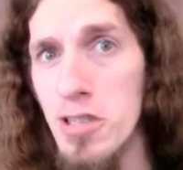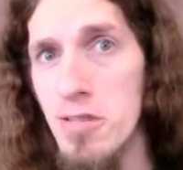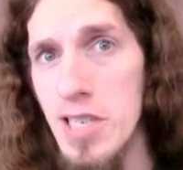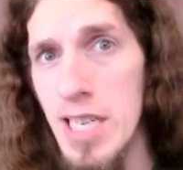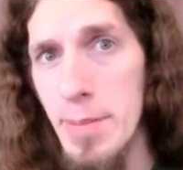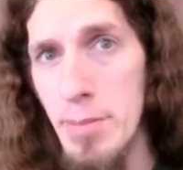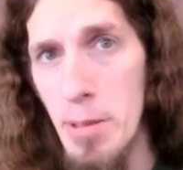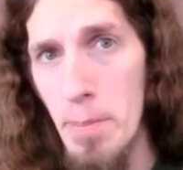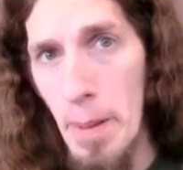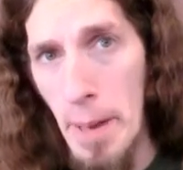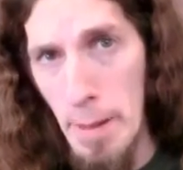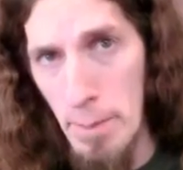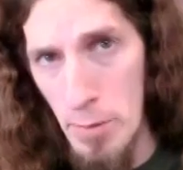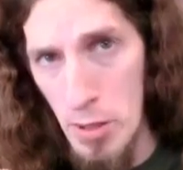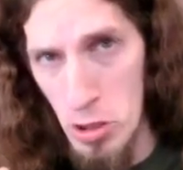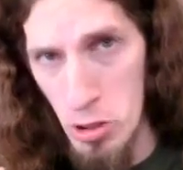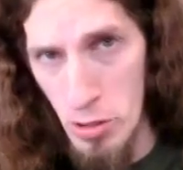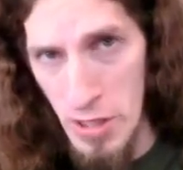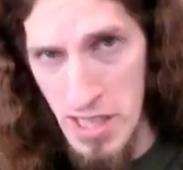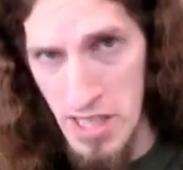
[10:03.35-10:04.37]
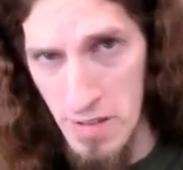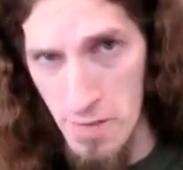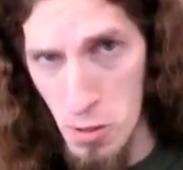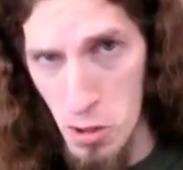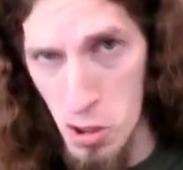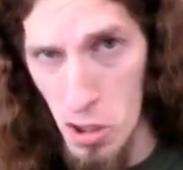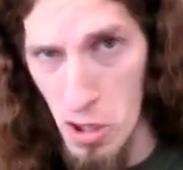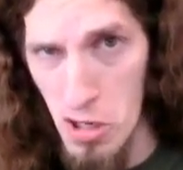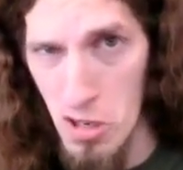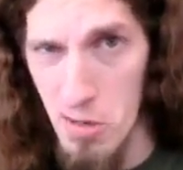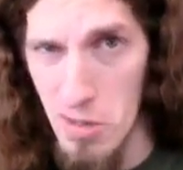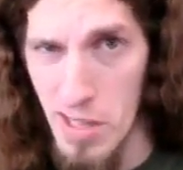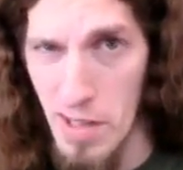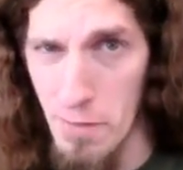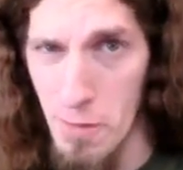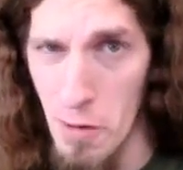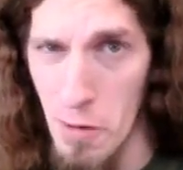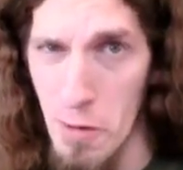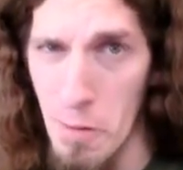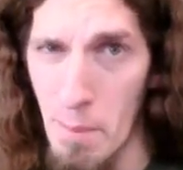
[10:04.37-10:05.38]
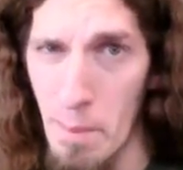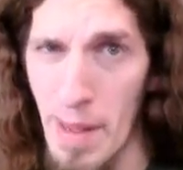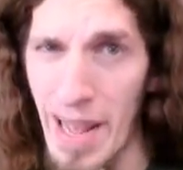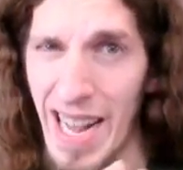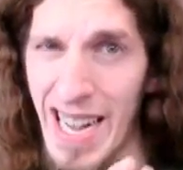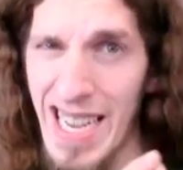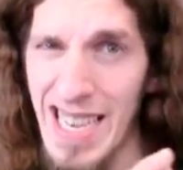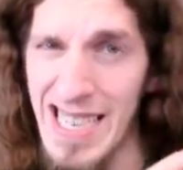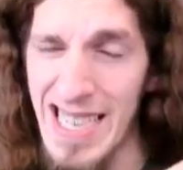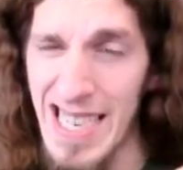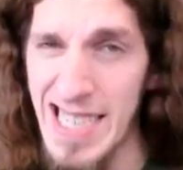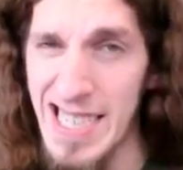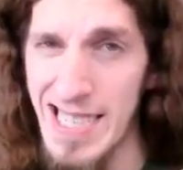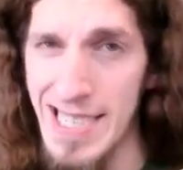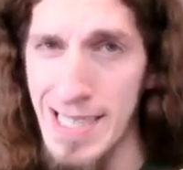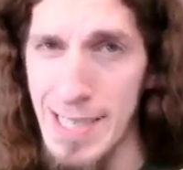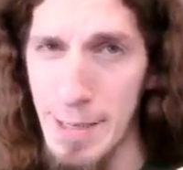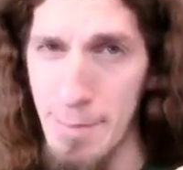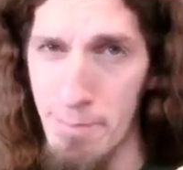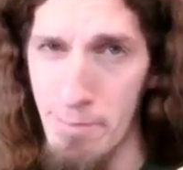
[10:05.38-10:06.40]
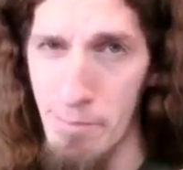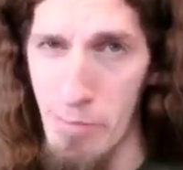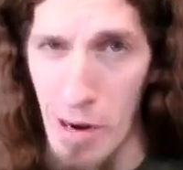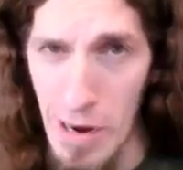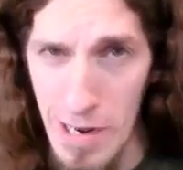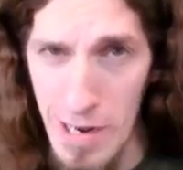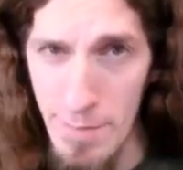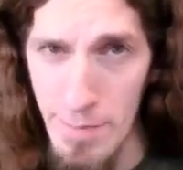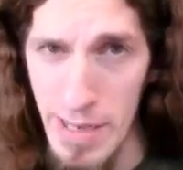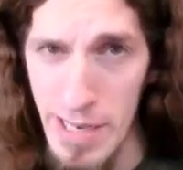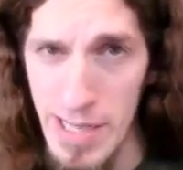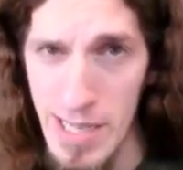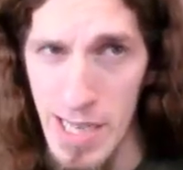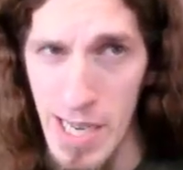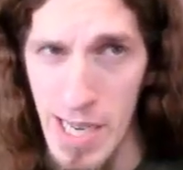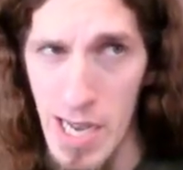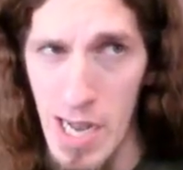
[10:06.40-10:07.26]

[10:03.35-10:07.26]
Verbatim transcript: was able to pick up the trace of sugar left on her bag at Dex's apartment,